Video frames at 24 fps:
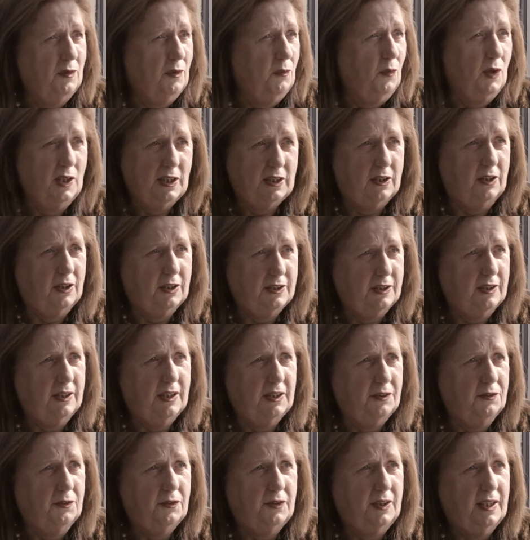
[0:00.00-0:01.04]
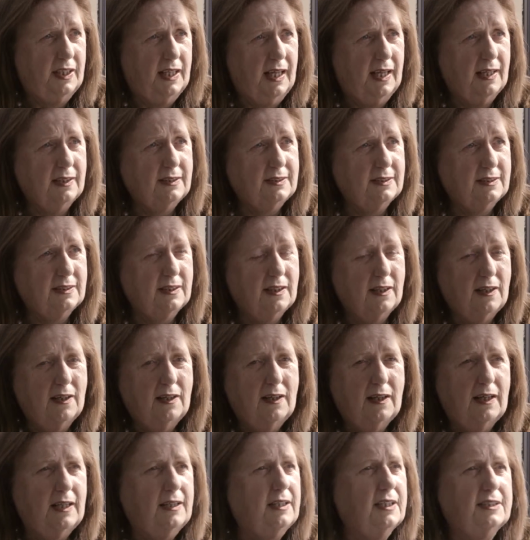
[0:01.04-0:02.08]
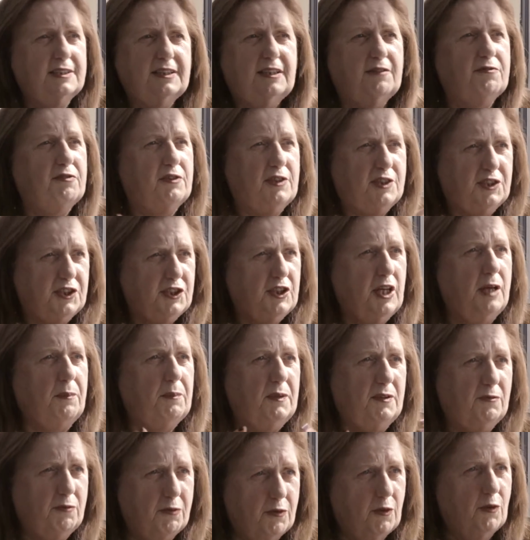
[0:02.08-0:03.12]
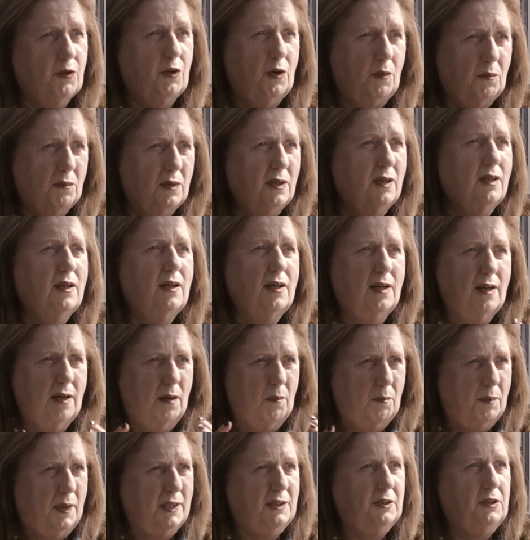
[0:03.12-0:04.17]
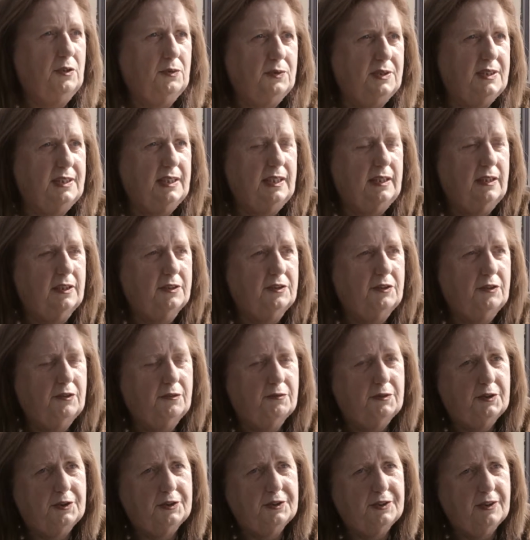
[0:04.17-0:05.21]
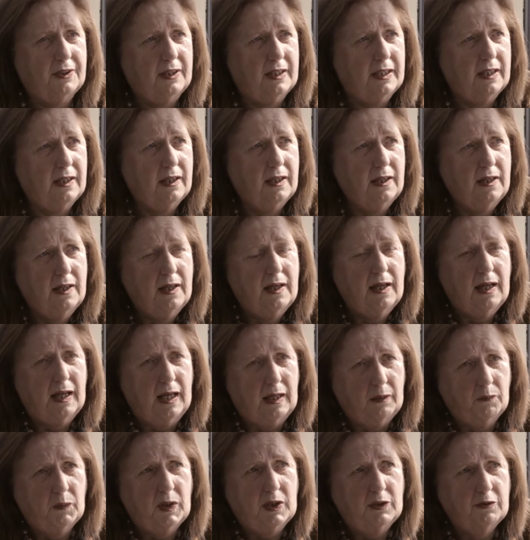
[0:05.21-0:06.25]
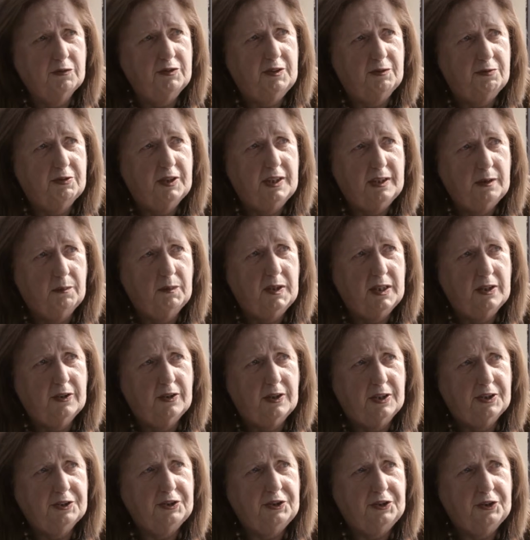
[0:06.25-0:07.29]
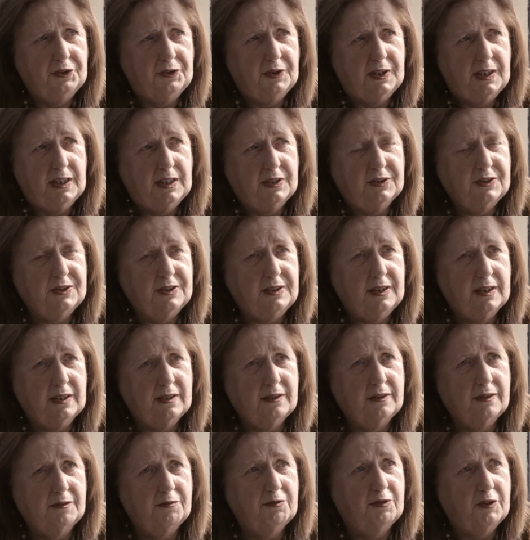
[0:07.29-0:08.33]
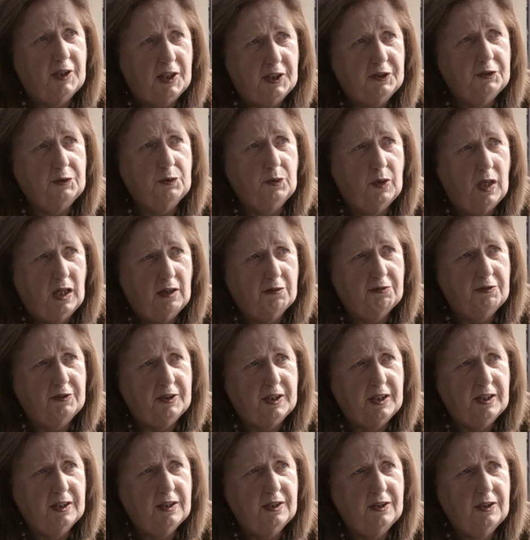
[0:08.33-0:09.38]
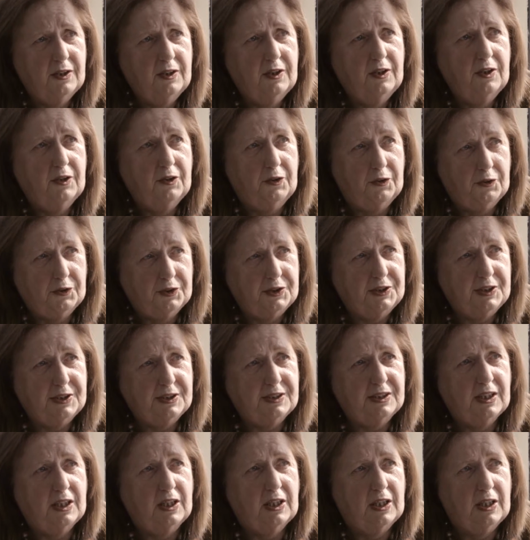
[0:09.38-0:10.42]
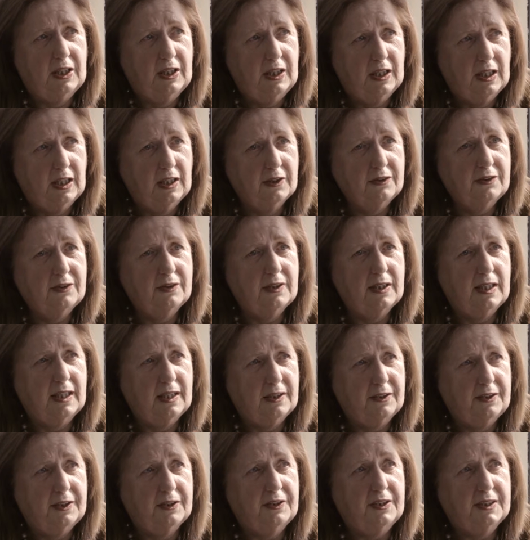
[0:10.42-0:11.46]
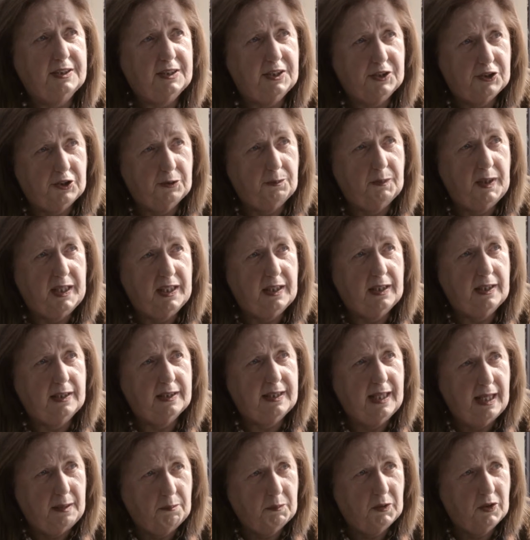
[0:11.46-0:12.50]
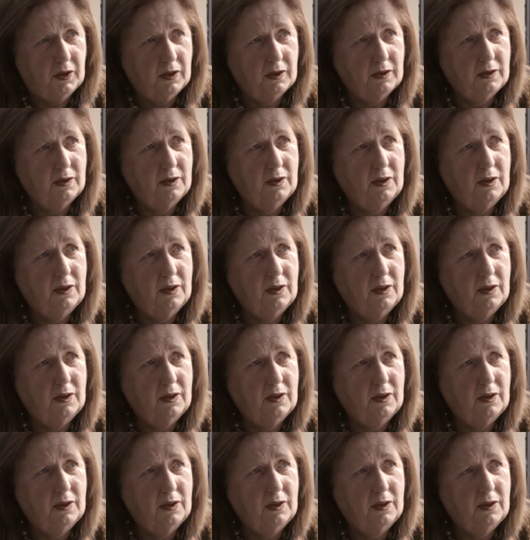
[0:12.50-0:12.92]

one continent to the next, it has different shape and form, but you see that universally. And one of the fundamental issues is that far too often nurses are not at the decision-making table